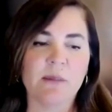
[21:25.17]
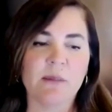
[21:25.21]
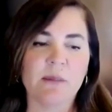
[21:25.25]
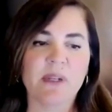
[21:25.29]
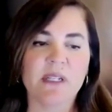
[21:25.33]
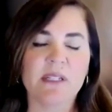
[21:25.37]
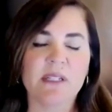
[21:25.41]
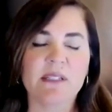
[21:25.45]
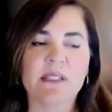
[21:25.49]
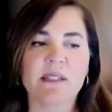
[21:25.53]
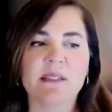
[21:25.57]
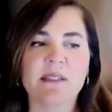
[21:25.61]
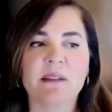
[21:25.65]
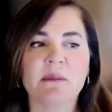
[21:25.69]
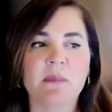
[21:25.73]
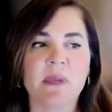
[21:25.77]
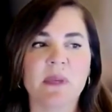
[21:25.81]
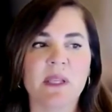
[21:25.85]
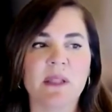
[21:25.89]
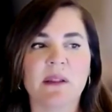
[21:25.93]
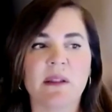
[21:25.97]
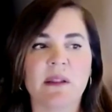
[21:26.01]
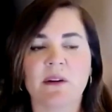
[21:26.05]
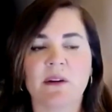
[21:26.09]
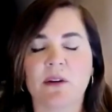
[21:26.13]
But it doesn't
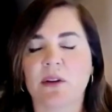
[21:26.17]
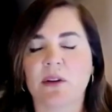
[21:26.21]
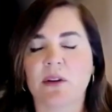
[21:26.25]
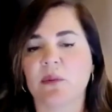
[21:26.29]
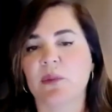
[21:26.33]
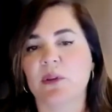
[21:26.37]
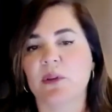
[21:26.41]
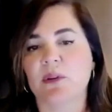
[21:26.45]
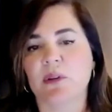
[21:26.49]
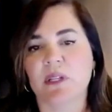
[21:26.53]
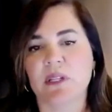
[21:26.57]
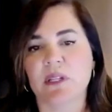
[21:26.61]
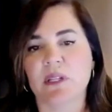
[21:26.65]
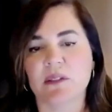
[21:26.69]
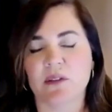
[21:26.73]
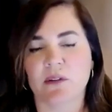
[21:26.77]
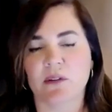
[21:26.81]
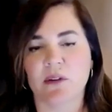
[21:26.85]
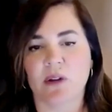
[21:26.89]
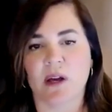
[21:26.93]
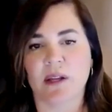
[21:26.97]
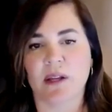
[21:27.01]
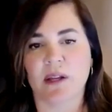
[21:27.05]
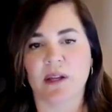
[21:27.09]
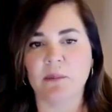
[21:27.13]
mean that our communities are
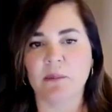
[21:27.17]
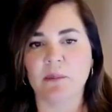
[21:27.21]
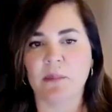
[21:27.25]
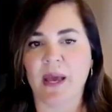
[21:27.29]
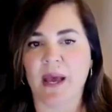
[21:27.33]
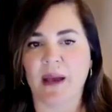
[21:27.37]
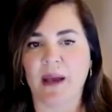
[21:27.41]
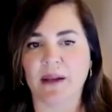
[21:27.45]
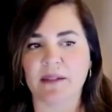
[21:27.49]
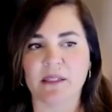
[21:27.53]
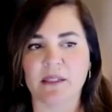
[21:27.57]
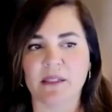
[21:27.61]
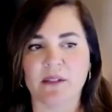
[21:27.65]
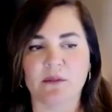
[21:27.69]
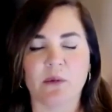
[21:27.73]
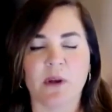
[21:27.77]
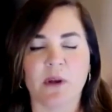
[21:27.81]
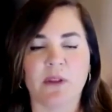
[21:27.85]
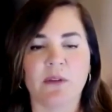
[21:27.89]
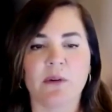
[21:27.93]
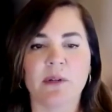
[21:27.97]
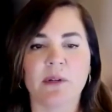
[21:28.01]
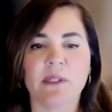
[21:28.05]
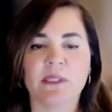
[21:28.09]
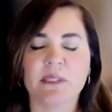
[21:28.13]
not impacted,
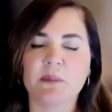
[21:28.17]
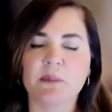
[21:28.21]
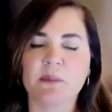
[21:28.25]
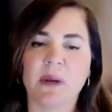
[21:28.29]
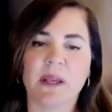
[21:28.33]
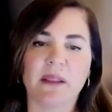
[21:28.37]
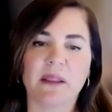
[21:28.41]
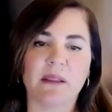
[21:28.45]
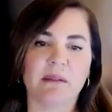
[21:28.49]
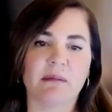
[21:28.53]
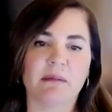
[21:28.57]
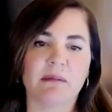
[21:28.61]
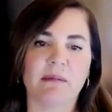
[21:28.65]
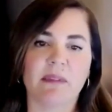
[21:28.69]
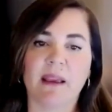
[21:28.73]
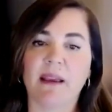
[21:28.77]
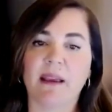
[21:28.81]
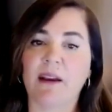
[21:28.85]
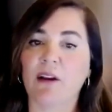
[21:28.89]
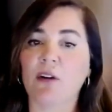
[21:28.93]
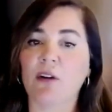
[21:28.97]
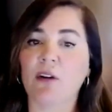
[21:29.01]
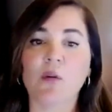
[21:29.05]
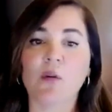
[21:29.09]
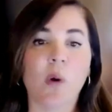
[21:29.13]
whether it's by the
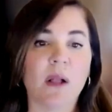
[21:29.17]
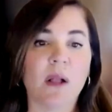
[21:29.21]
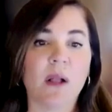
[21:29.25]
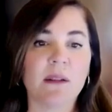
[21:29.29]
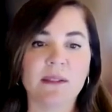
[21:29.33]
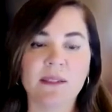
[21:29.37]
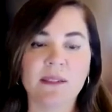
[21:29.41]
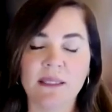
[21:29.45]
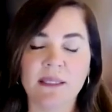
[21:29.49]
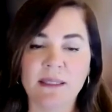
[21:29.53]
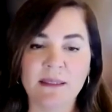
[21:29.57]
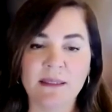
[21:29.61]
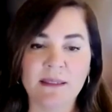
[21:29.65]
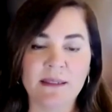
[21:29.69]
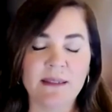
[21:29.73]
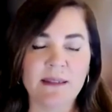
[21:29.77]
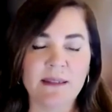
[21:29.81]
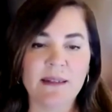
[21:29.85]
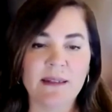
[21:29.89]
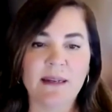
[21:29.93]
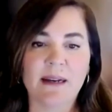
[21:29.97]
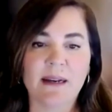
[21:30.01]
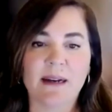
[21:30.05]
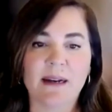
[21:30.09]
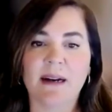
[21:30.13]
air quality,
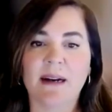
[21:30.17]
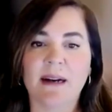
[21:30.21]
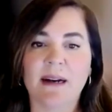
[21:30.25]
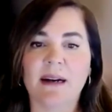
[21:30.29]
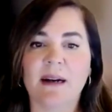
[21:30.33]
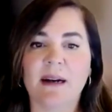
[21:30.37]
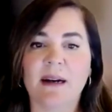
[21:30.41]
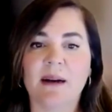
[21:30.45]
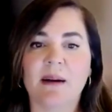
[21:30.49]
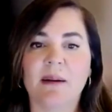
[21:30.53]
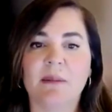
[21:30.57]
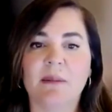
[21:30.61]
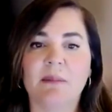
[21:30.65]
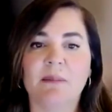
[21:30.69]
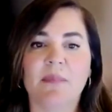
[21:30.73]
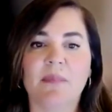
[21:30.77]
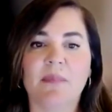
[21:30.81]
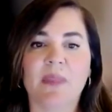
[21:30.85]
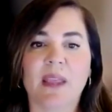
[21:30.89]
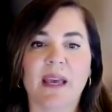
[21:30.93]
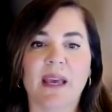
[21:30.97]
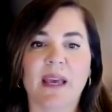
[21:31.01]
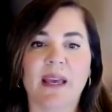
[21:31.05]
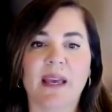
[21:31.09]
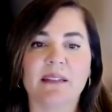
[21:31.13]

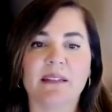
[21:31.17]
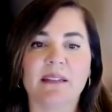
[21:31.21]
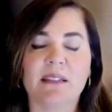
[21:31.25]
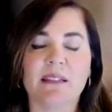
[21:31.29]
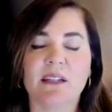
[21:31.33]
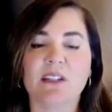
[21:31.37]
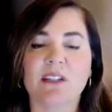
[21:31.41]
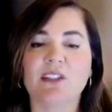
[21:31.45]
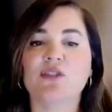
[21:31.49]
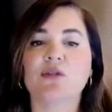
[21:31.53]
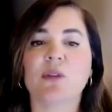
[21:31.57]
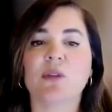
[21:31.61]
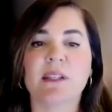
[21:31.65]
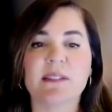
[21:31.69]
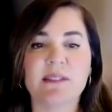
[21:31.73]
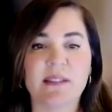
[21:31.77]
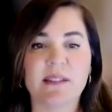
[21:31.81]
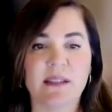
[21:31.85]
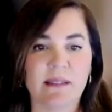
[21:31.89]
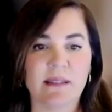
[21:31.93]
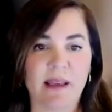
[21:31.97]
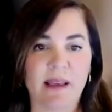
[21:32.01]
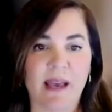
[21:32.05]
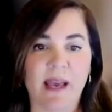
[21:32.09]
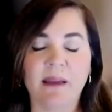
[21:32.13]
and
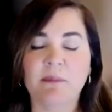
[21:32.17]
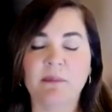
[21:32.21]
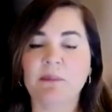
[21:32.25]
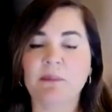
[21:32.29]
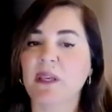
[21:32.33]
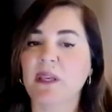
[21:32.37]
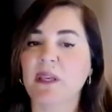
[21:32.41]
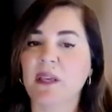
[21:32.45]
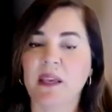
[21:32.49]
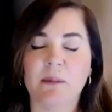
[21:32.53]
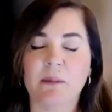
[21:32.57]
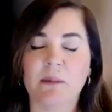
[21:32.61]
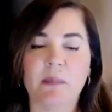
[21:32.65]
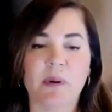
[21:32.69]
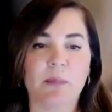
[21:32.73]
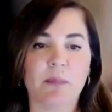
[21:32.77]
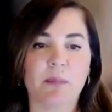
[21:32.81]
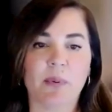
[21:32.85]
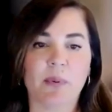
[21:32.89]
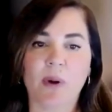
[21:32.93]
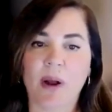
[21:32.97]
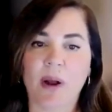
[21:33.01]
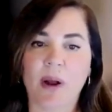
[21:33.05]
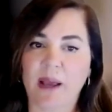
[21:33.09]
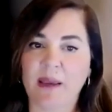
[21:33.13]
addressing that became a
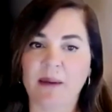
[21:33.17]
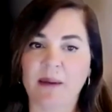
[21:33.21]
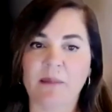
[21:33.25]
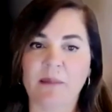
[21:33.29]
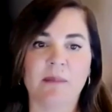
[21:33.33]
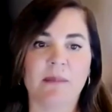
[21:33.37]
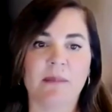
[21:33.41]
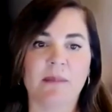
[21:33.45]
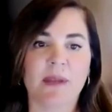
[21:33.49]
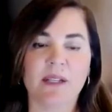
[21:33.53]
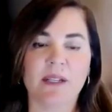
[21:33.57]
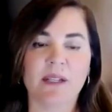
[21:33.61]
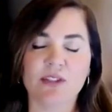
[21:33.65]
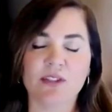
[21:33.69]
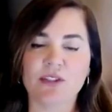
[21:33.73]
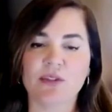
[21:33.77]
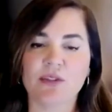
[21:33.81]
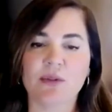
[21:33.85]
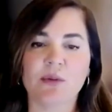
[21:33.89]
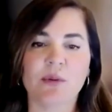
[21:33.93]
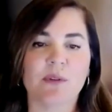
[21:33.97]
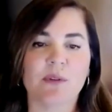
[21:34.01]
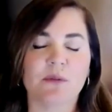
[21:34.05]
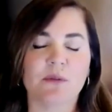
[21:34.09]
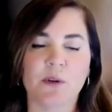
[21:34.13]
prime
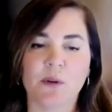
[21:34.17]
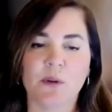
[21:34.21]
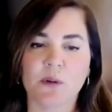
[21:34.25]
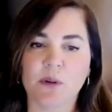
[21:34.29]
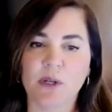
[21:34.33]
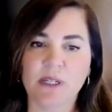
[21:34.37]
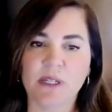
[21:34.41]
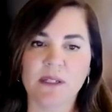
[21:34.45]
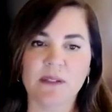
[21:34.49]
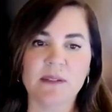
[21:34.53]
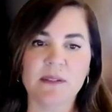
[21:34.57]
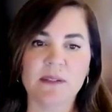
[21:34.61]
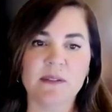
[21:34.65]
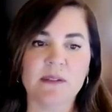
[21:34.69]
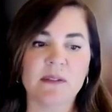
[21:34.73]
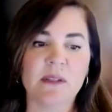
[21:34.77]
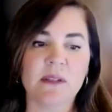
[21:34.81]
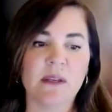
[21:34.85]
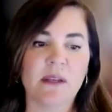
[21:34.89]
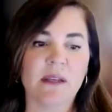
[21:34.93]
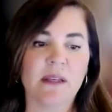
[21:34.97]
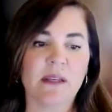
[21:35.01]
issue of focus.